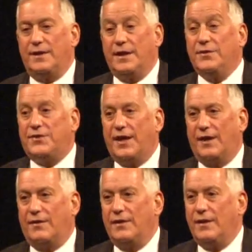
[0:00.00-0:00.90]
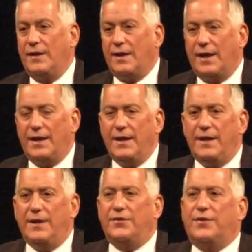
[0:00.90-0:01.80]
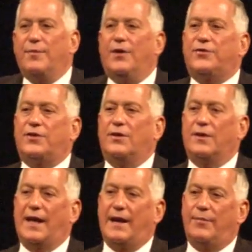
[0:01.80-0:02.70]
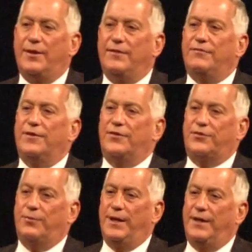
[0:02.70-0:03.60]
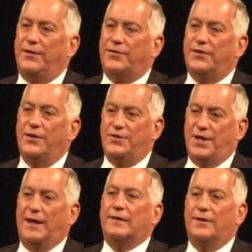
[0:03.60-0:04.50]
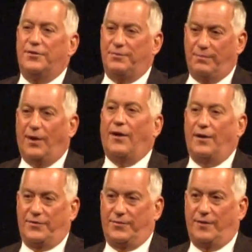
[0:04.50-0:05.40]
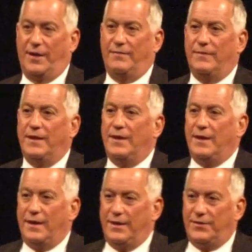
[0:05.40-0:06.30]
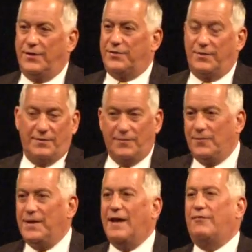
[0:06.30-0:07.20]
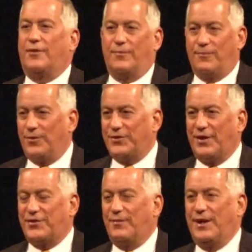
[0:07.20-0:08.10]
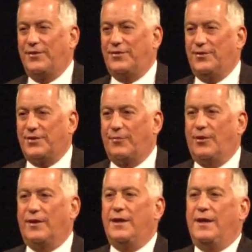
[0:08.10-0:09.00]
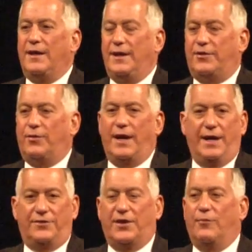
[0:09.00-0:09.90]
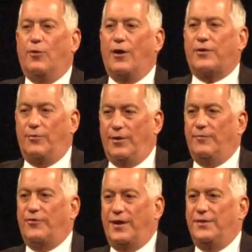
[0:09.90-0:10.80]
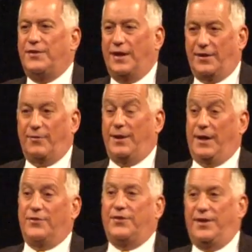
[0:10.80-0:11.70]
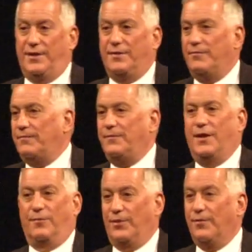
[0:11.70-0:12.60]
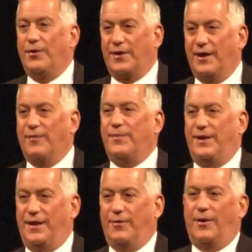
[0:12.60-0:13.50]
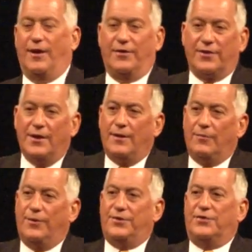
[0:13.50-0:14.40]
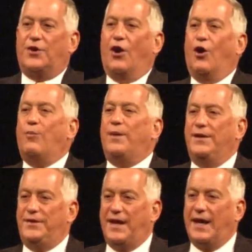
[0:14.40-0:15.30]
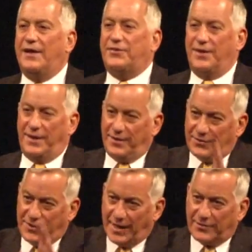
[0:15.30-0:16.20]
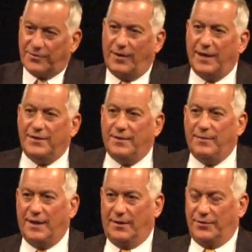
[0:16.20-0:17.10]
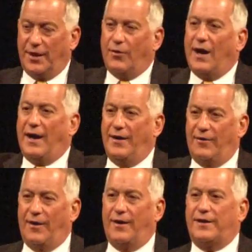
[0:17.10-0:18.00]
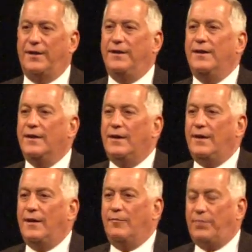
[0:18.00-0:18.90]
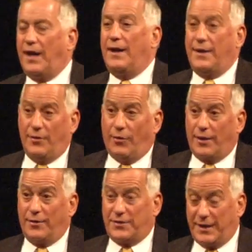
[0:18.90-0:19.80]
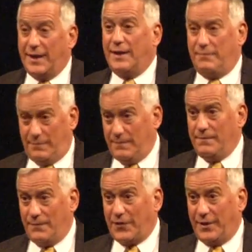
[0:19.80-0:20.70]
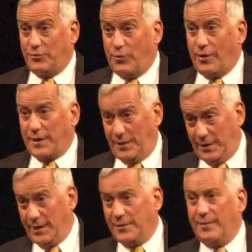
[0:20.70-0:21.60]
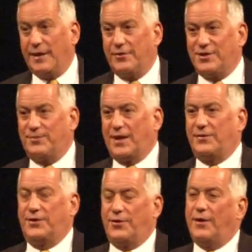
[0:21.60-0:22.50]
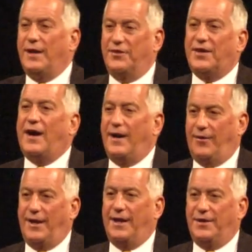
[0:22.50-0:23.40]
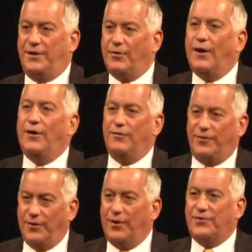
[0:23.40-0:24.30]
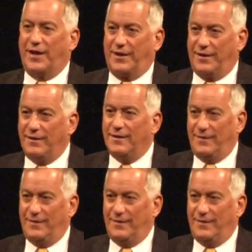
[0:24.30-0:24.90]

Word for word: Intel. And he is the most collaborative, sweetest, gentlest boss, right? He just never will tell somebody who's doing something wrong. He creates a workroom for Intel that we now see in, you know, Bloomberg LP, anywhere else, with just open desks and his desk right in the middle, no hierarchy. But in order to get things working, to get the microchips out the door, he has to hire an Andy Grove who knows how to,